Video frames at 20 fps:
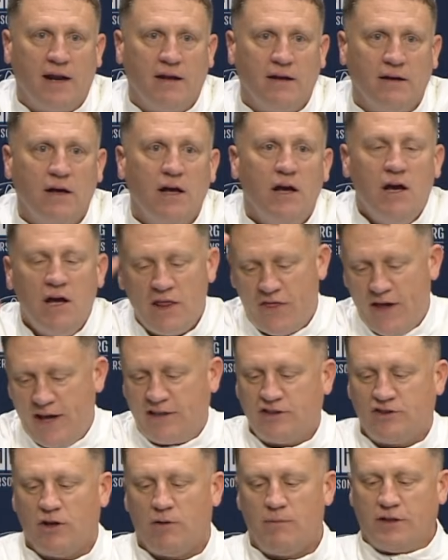Thanks so
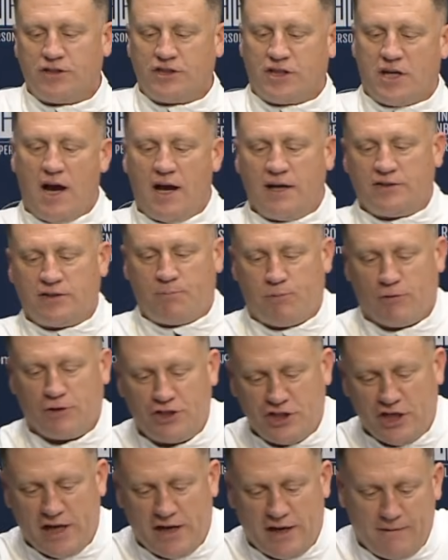much, guys. Appreciate
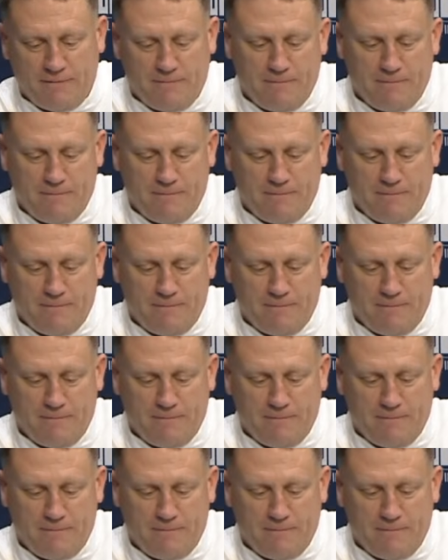it.